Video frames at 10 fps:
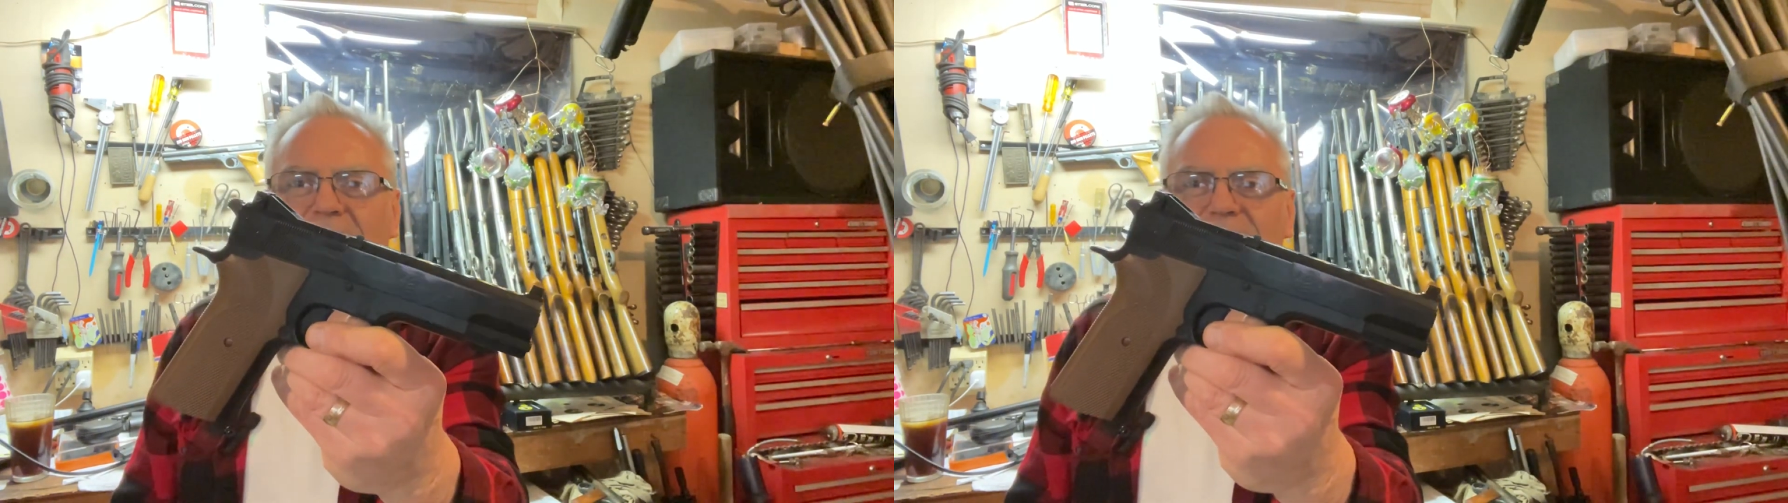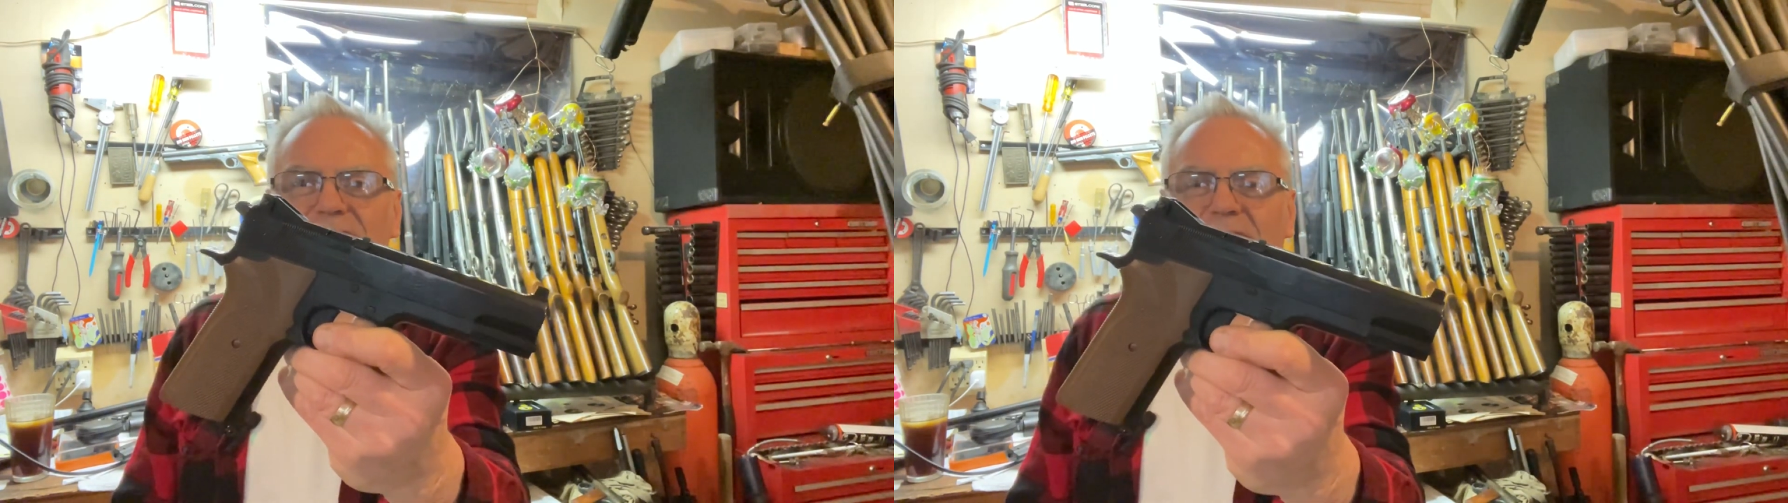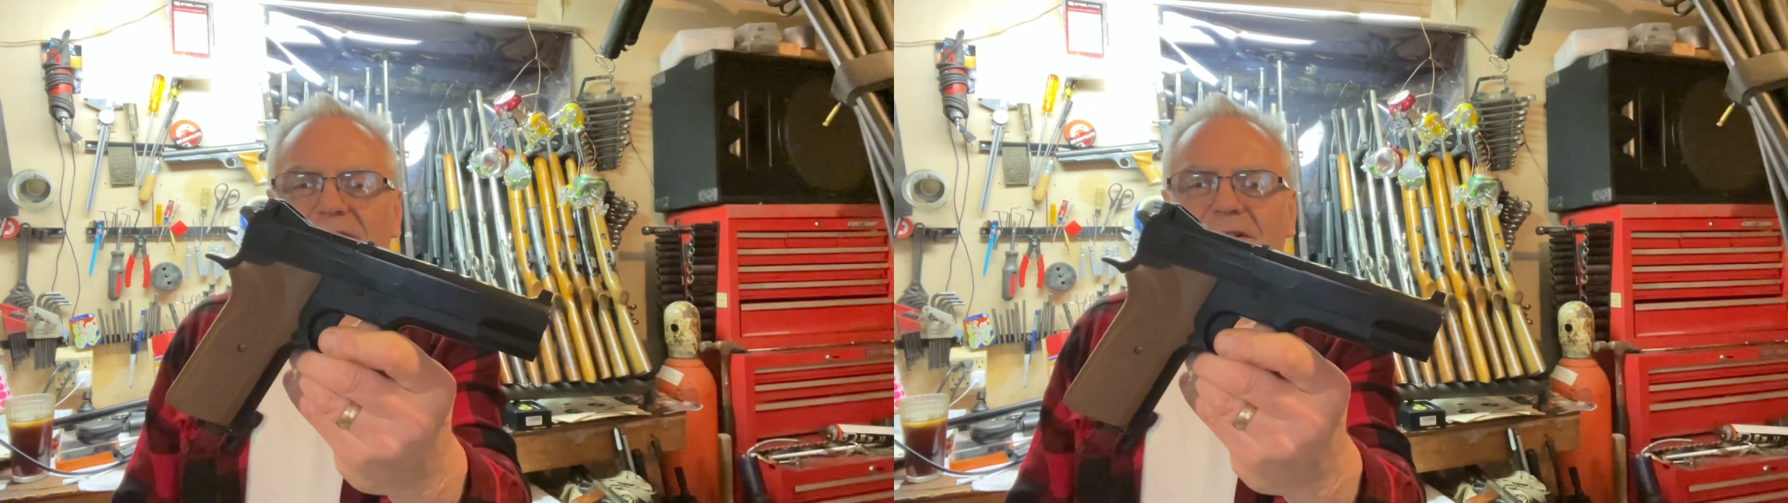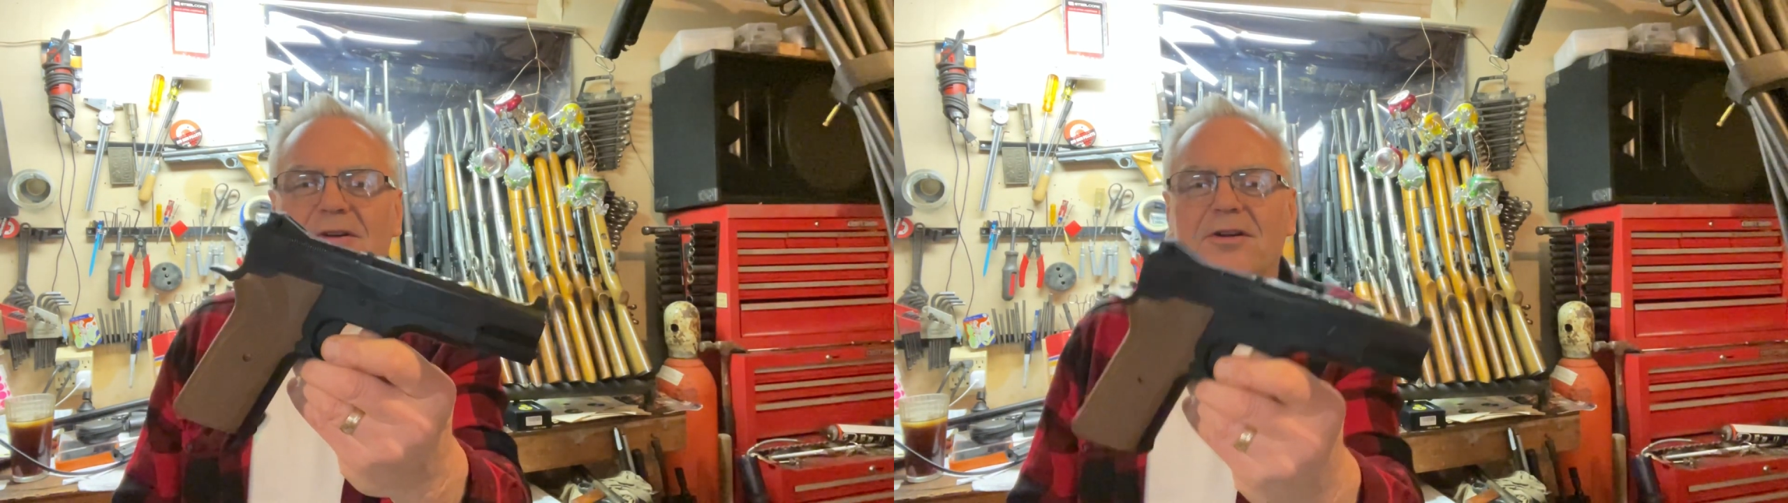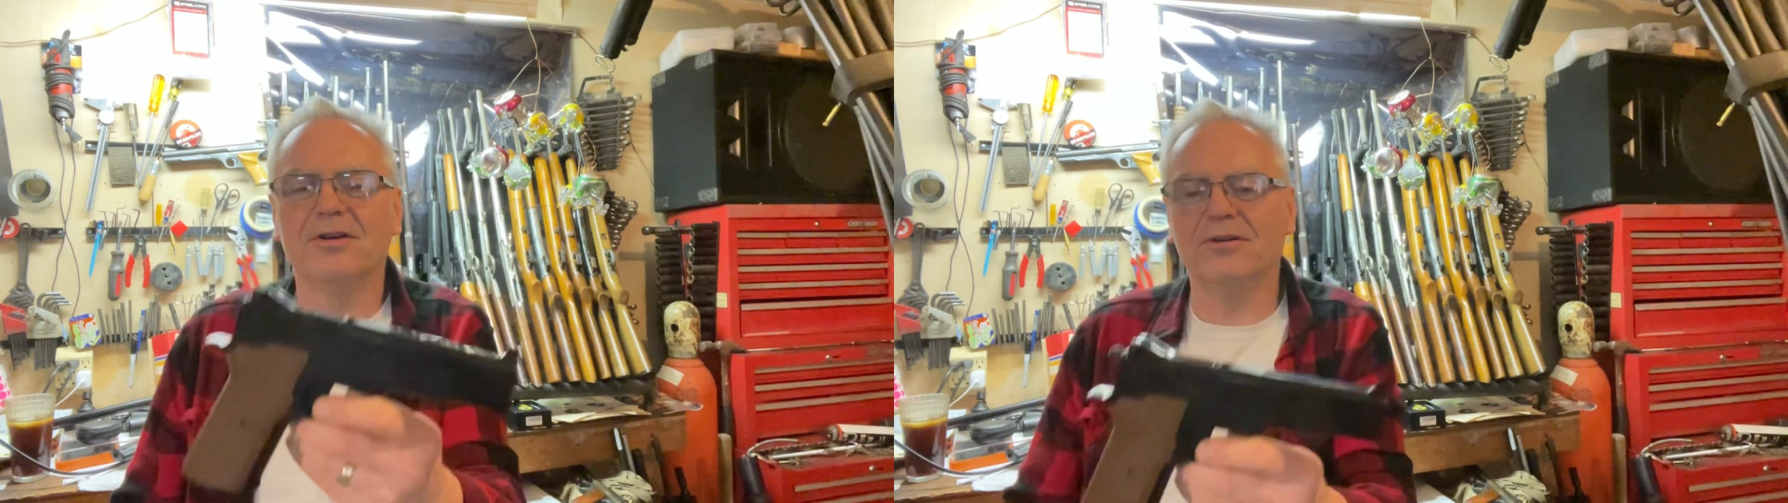cylinder
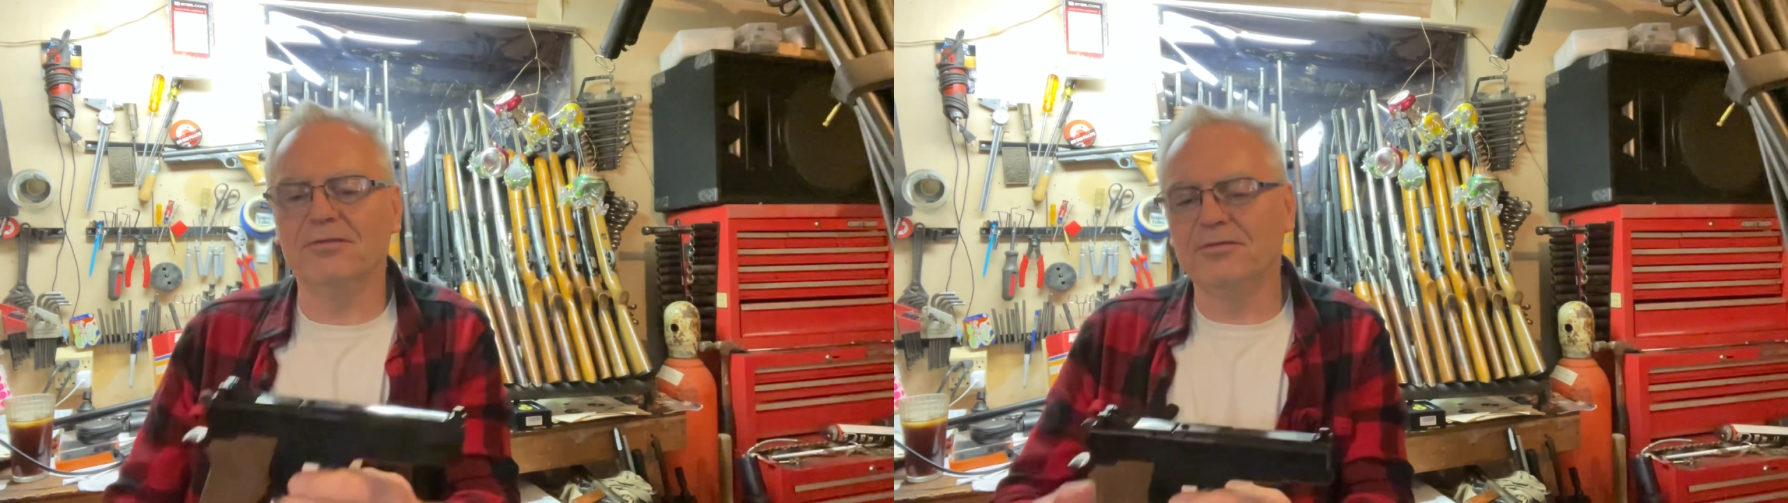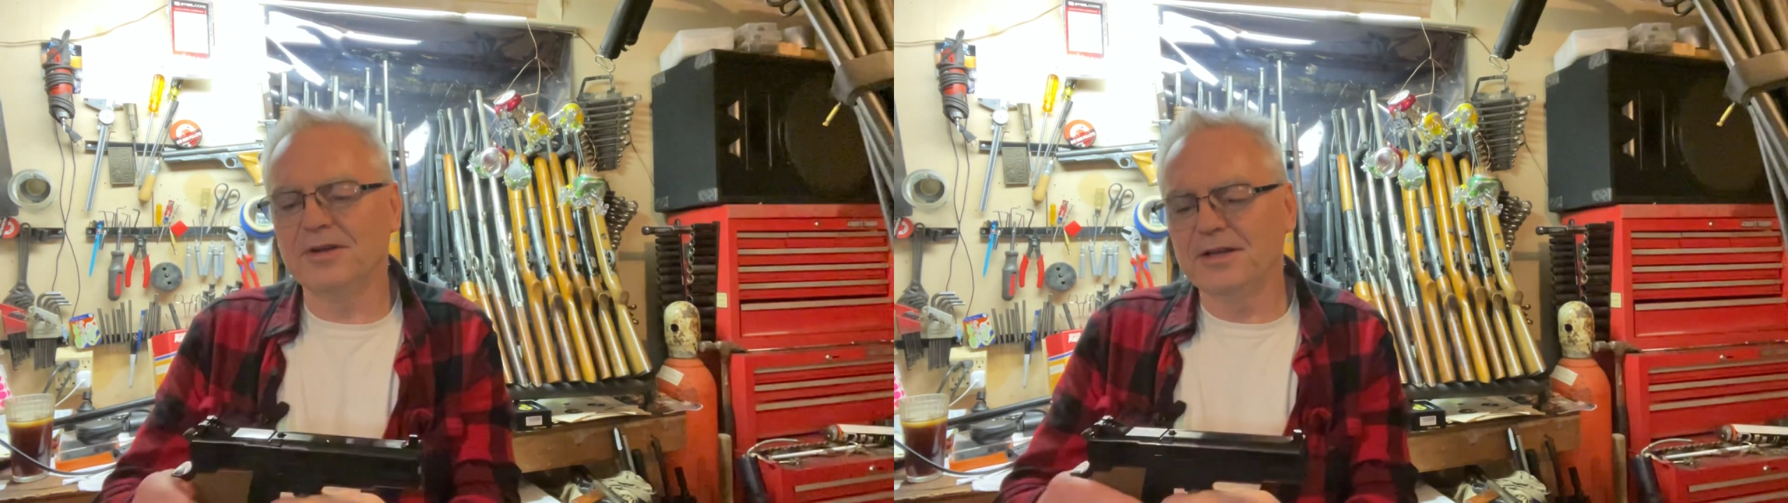of